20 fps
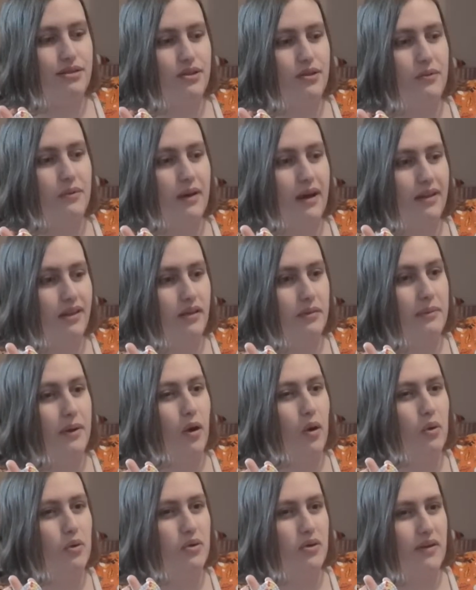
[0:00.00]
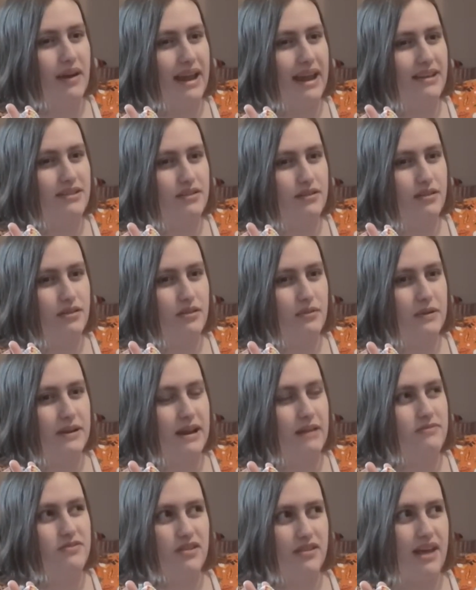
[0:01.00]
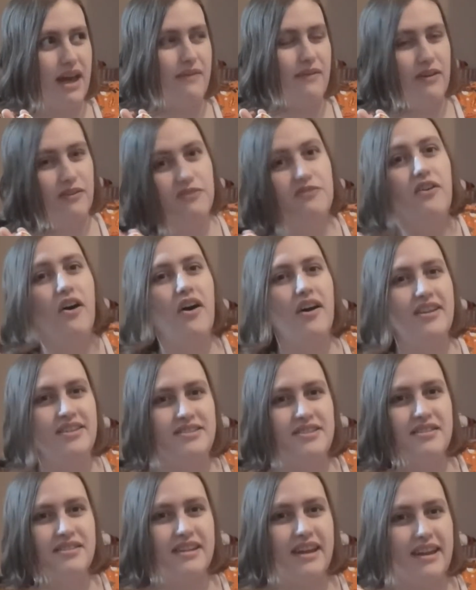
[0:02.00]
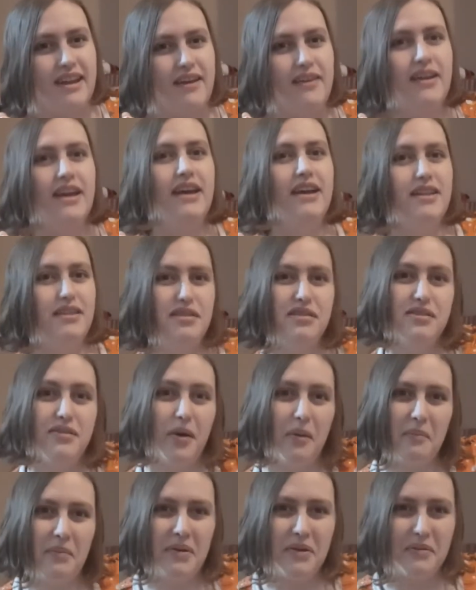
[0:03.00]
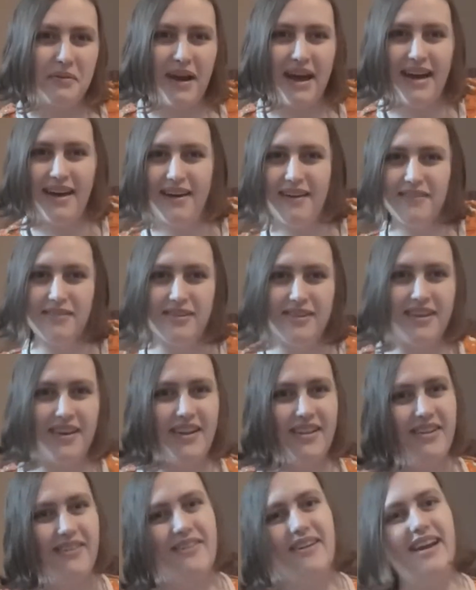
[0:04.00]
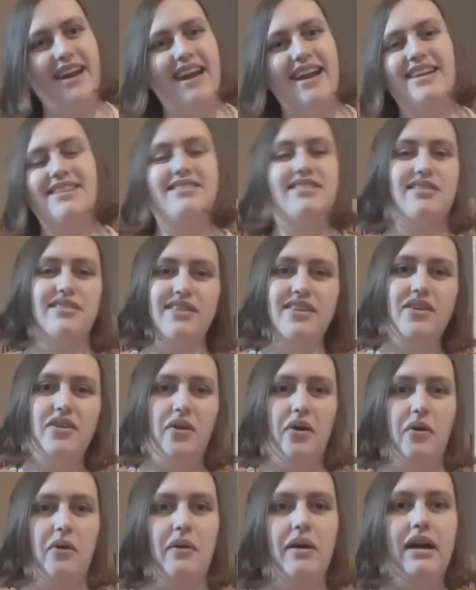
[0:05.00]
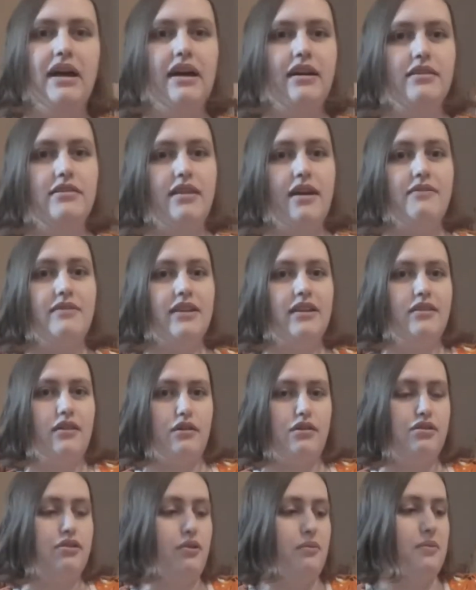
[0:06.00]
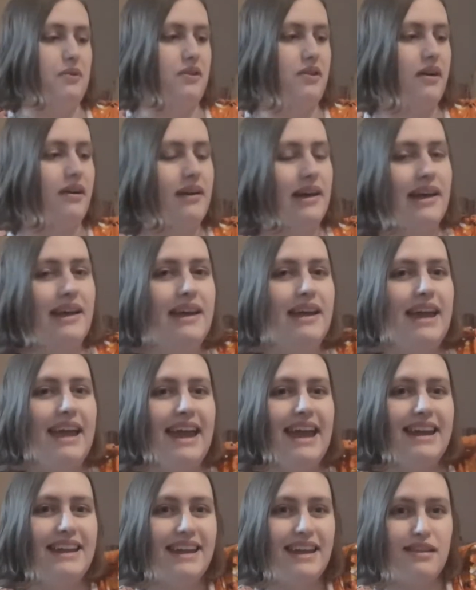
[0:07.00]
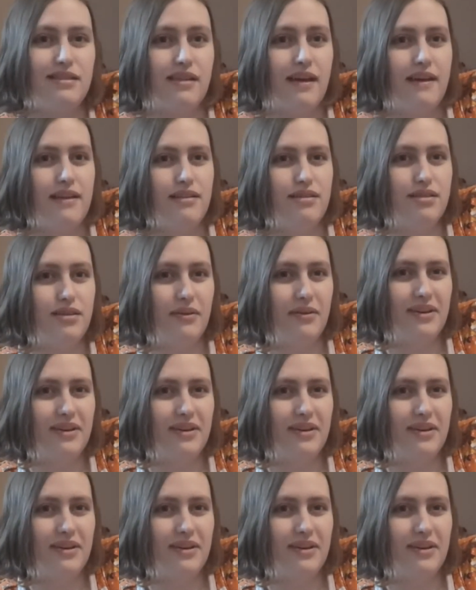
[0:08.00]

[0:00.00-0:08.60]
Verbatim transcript: to a little bit older ages, to when I'm just having fun, just kind of stomping around, colouring, just, you know, definitely not super young. It is so